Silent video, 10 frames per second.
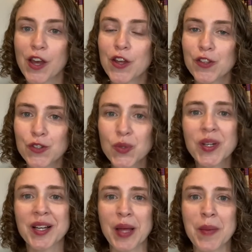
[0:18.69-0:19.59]
The
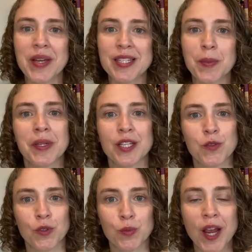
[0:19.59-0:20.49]
Story Club is a place
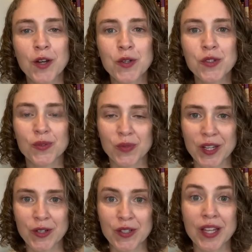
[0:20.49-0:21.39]
for writers,
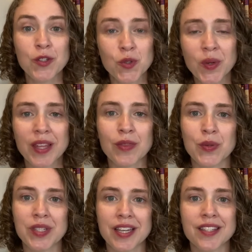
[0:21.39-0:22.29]
readers, and story
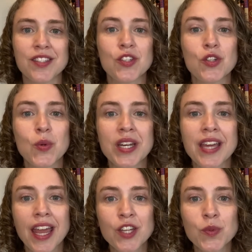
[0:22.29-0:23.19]
enthusiasts to
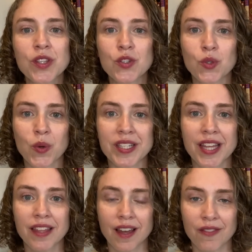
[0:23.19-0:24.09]
engage with the stories
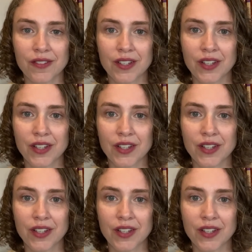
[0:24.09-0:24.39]
they love.